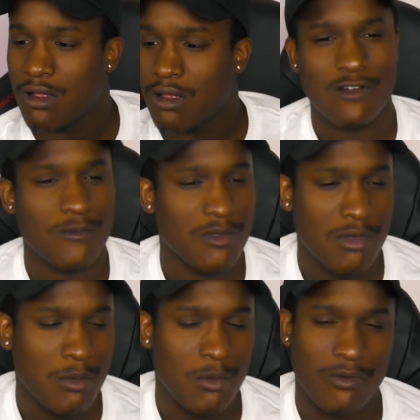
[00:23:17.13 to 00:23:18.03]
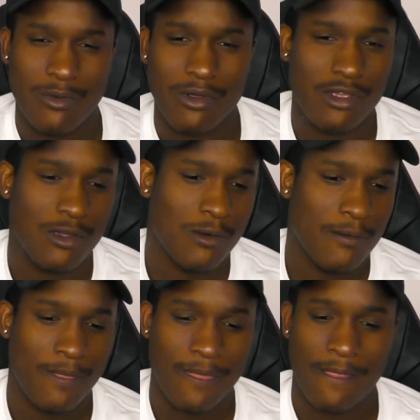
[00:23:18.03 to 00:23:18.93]
And from the people before you,
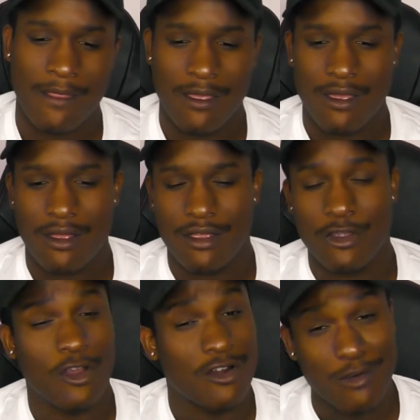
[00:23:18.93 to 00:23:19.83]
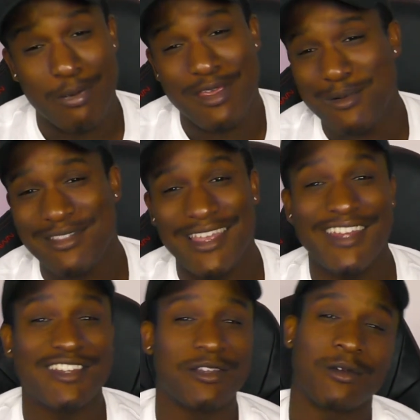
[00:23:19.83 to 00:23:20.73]
you're going to repeat what they
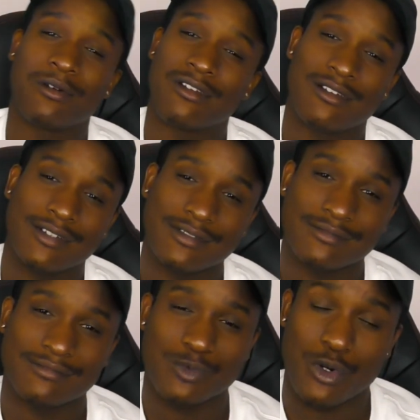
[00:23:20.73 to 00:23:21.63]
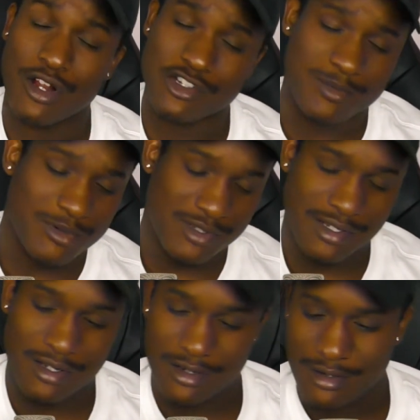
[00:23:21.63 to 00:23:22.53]
do. 100%.